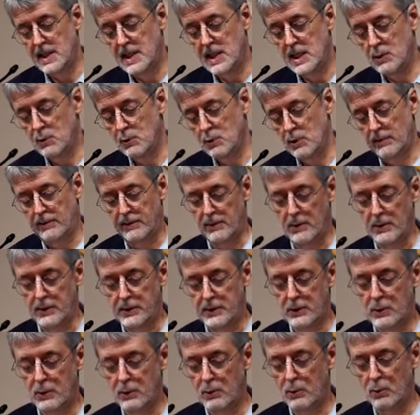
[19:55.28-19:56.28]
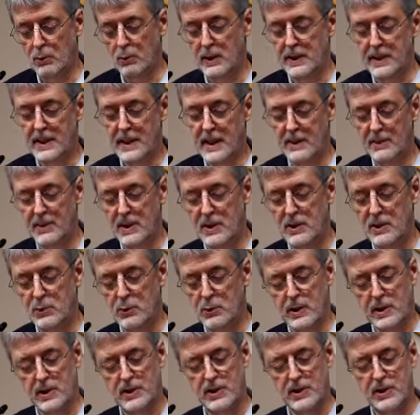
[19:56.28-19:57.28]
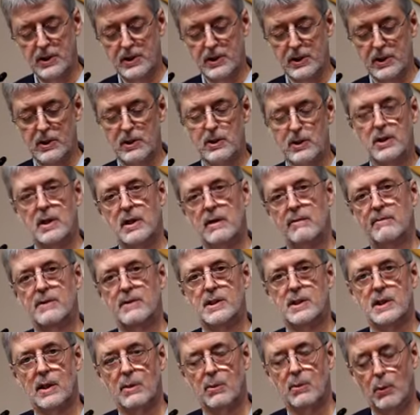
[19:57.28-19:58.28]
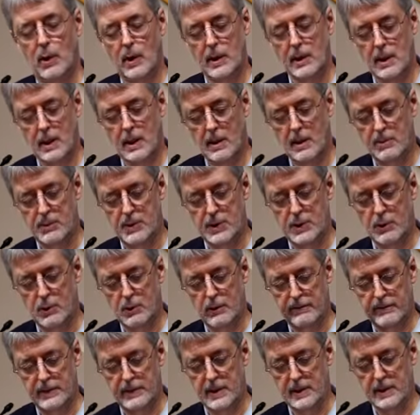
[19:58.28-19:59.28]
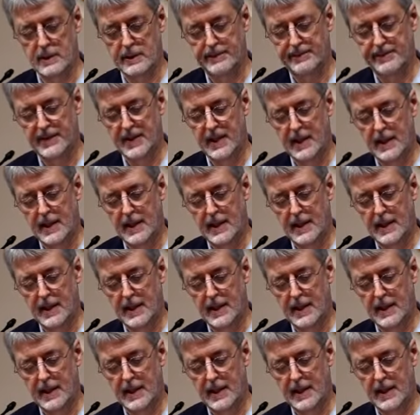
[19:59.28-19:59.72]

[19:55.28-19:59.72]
The universe could only come into existence if someone observed it.